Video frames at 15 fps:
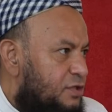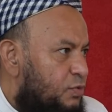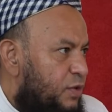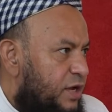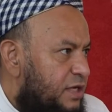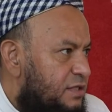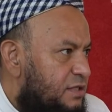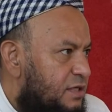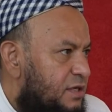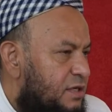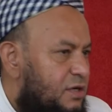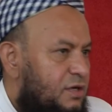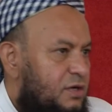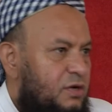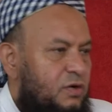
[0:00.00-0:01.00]
ways
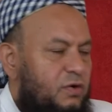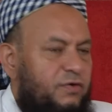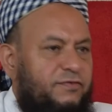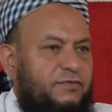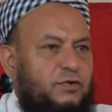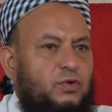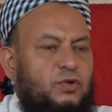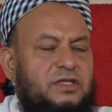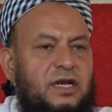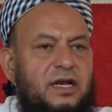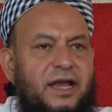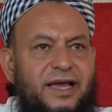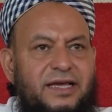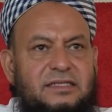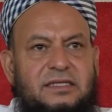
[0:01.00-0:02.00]
of
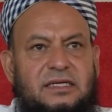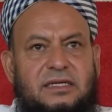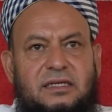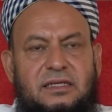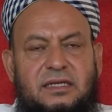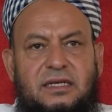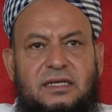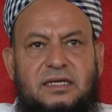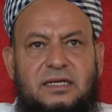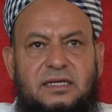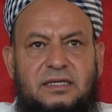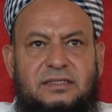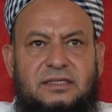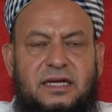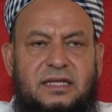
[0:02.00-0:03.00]
neutralizing the
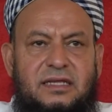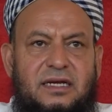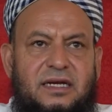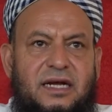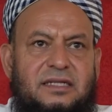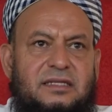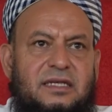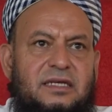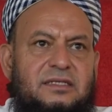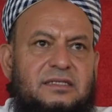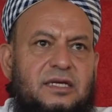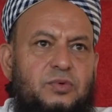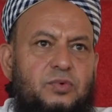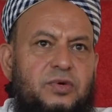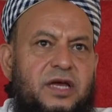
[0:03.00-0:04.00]
leaders in the countries
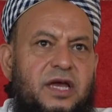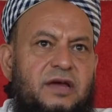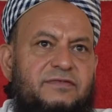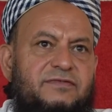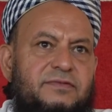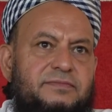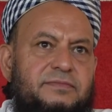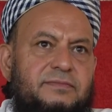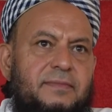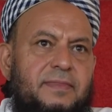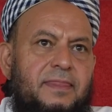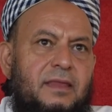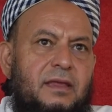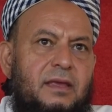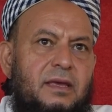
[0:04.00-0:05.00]
that we have
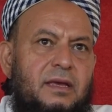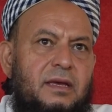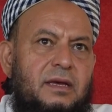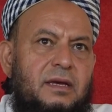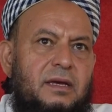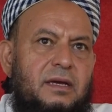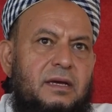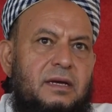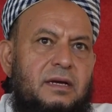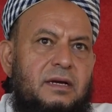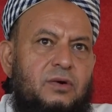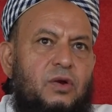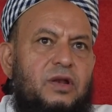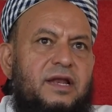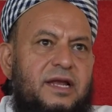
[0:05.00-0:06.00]

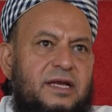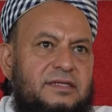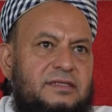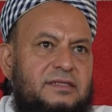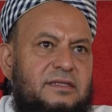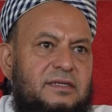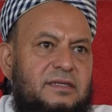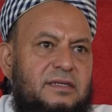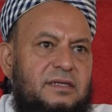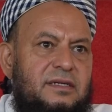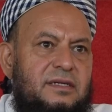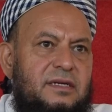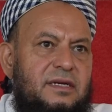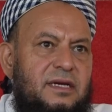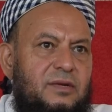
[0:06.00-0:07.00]
colonized.
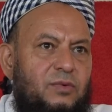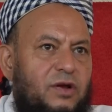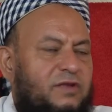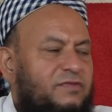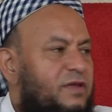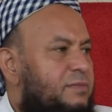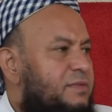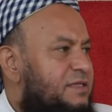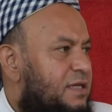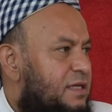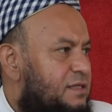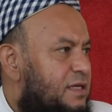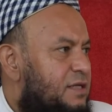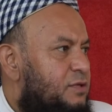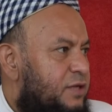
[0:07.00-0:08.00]
And one of them, he said,
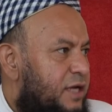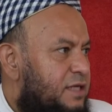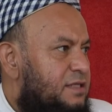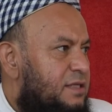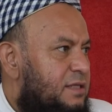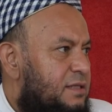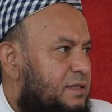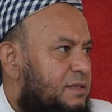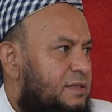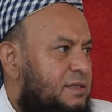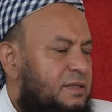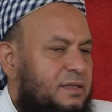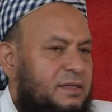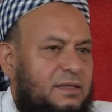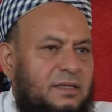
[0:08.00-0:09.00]
is education.
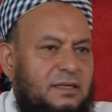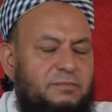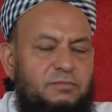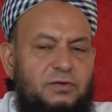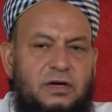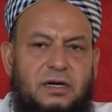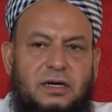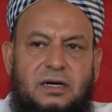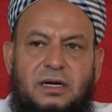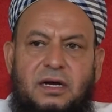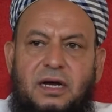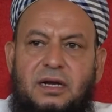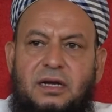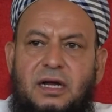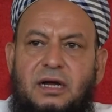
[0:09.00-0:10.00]

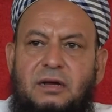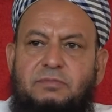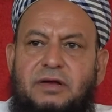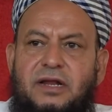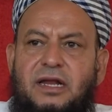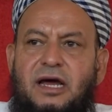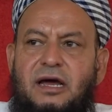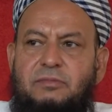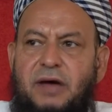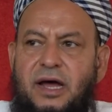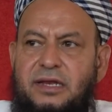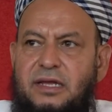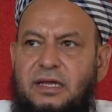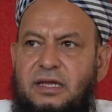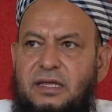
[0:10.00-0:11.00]
Akbar
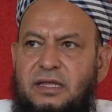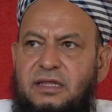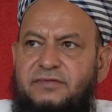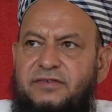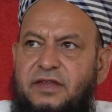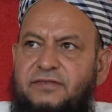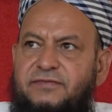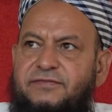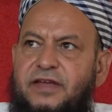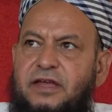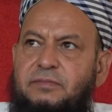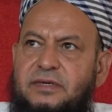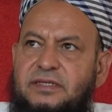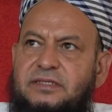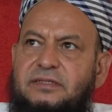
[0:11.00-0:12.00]
al-Habadi, the very
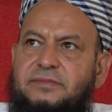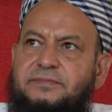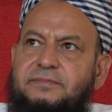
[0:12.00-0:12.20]
famous